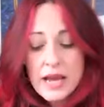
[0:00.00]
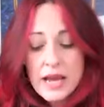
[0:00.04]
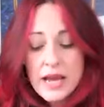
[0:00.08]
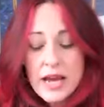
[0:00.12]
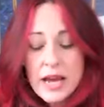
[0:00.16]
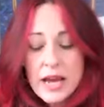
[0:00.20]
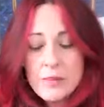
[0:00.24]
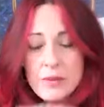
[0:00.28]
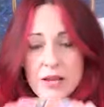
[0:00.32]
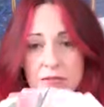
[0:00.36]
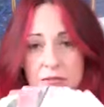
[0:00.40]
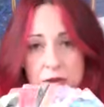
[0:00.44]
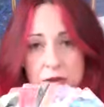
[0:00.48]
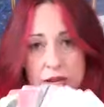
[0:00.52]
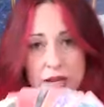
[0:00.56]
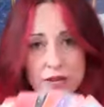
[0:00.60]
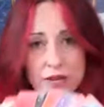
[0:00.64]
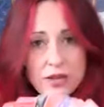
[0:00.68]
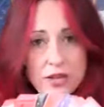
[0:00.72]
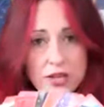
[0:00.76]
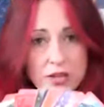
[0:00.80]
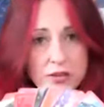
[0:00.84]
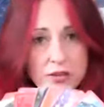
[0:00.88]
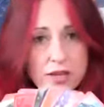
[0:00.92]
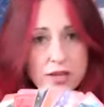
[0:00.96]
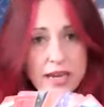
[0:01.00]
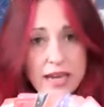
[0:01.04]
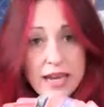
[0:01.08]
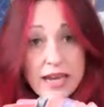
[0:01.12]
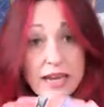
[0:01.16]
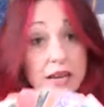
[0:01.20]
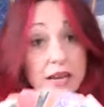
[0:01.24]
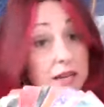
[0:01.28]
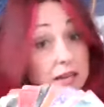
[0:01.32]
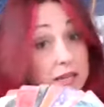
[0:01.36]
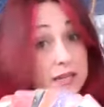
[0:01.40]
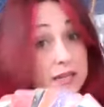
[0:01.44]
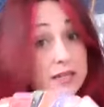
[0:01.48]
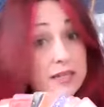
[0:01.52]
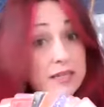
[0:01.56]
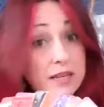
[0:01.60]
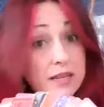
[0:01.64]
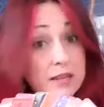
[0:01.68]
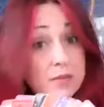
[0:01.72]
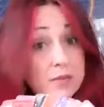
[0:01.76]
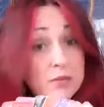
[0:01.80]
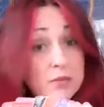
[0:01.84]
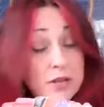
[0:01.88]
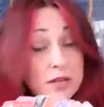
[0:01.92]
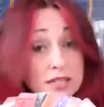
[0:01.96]
Uh, if you're in the UK, I can
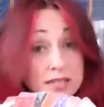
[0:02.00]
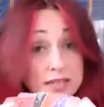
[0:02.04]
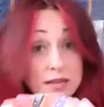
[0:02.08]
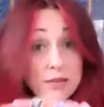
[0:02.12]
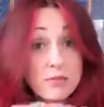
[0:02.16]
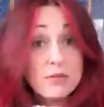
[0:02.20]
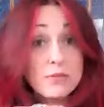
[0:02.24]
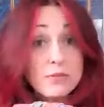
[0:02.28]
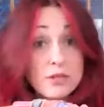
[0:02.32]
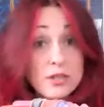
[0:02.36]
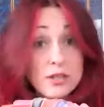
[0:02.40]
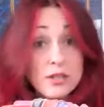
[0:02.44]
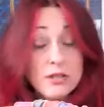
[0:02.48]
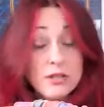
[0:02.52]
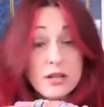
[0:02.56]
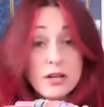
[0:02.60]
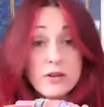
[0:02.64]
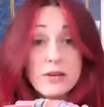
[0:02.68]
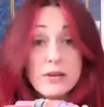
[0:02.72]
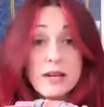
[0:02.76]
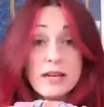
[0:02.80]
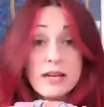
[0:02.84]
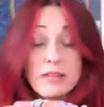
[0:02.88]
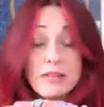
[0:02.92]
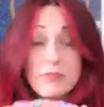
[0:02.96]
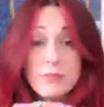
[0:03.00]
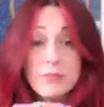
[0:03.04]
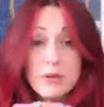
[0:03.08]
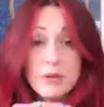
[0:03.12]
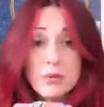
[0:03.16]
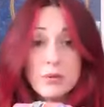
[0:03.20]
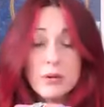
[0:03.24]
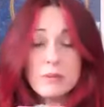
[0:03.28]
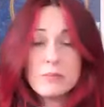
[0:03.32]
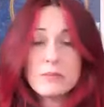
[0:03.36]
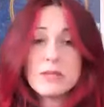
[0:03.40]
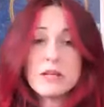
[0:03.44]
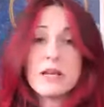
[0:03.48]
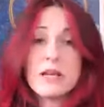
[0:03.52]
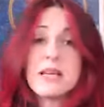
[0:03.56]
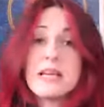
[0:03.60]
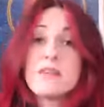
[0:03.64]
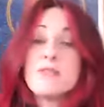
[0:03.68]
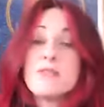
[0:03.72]
send them, sell them to you directly from my website.